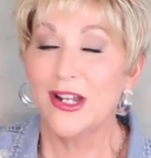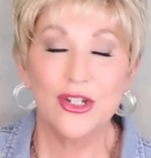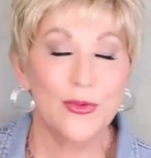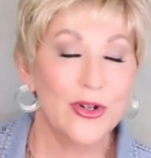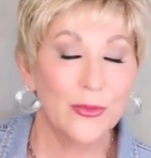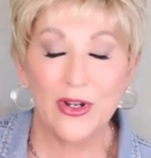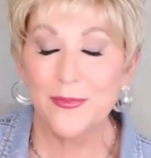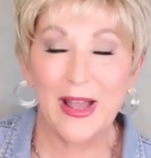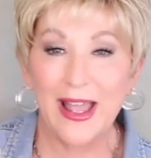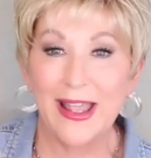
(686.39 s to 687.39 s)
I just want to
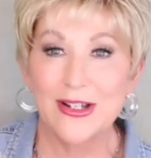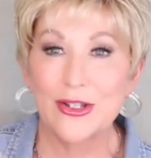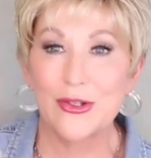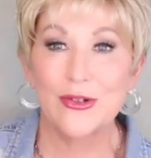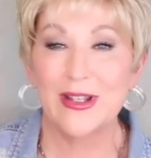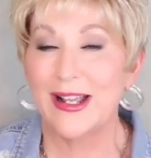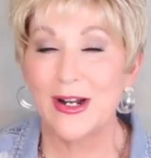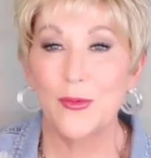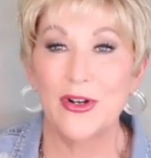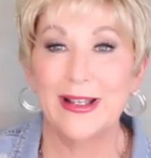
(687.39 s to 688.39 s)
run my hands through it
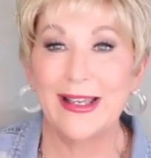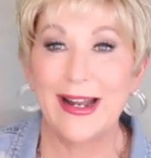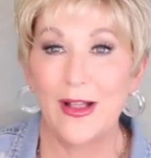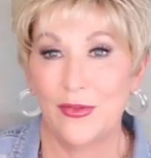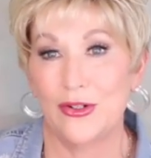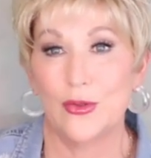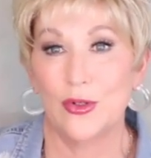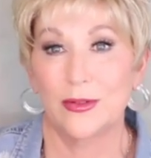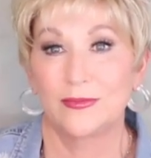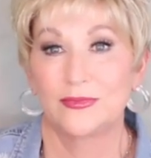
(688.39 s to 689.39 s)
and I want to get out the
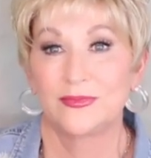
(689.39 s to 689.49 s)
door.